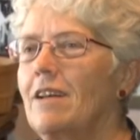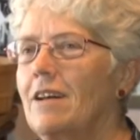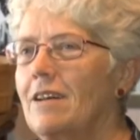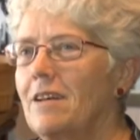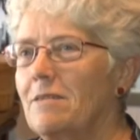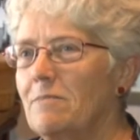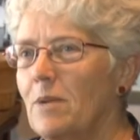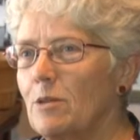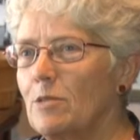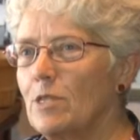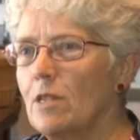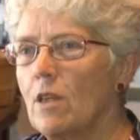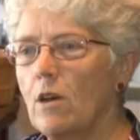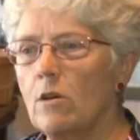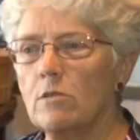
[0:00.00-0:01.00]
Uh,
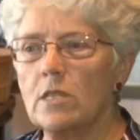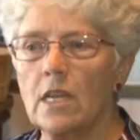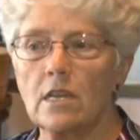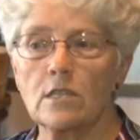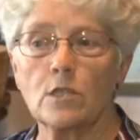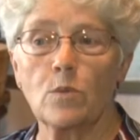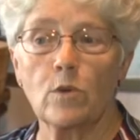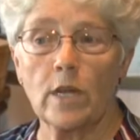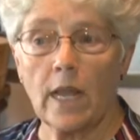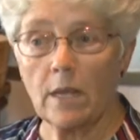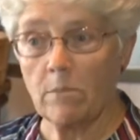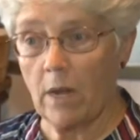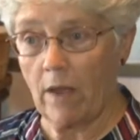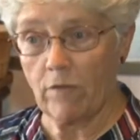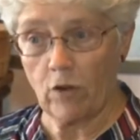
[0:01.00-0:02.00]
most of the hotels were
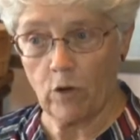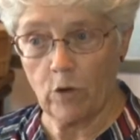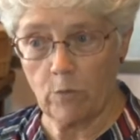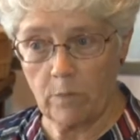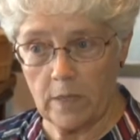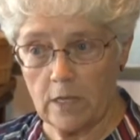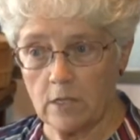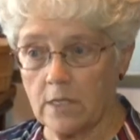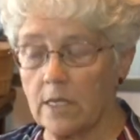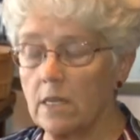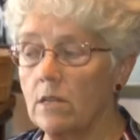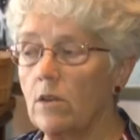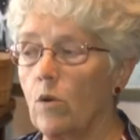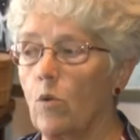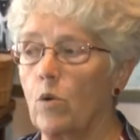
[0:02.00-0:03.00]
named after who built
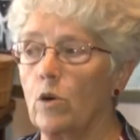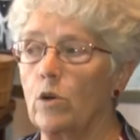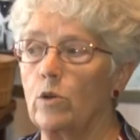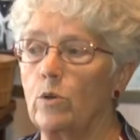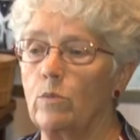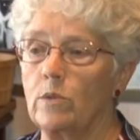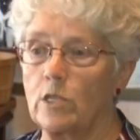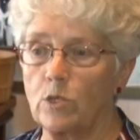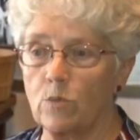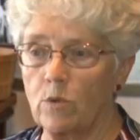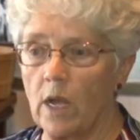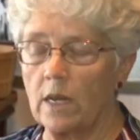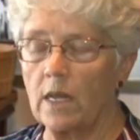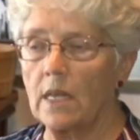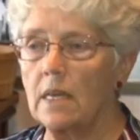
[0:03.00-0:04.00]
it or who was
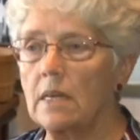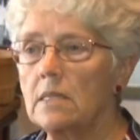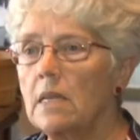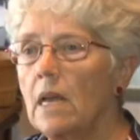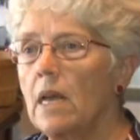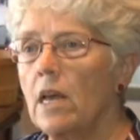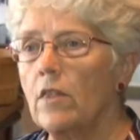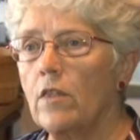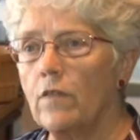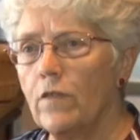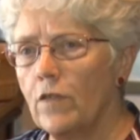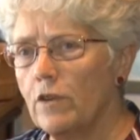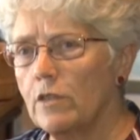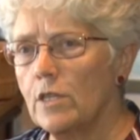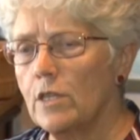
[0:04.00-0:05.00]
running it. The
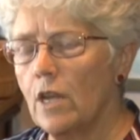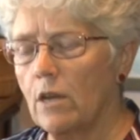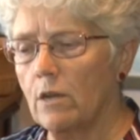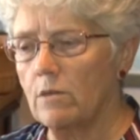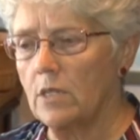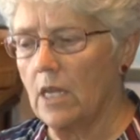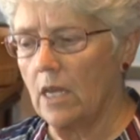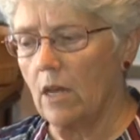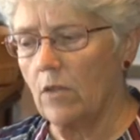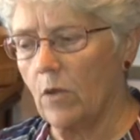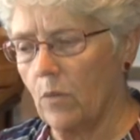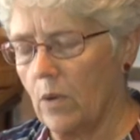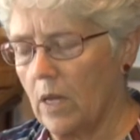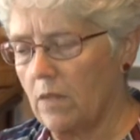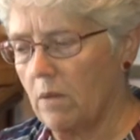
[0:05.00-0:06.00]
first hotel,
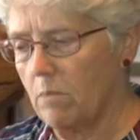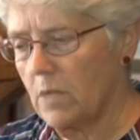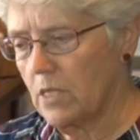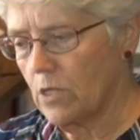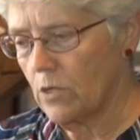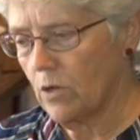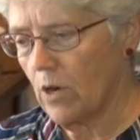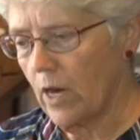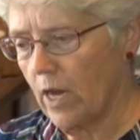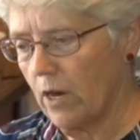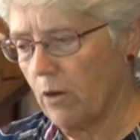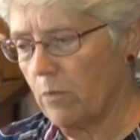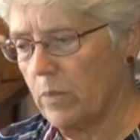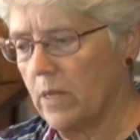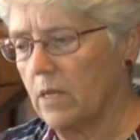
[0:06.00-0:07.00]
the one that Mr.
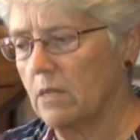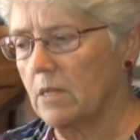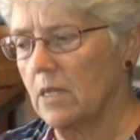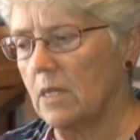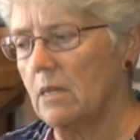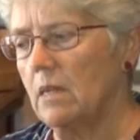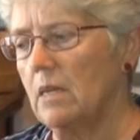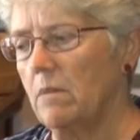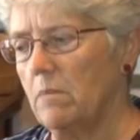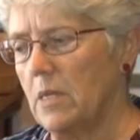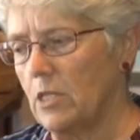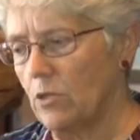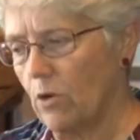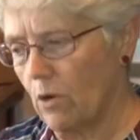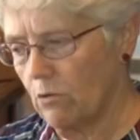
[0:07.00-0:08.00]
Hare built and then
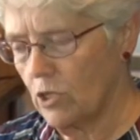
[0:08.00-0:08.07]
Mr.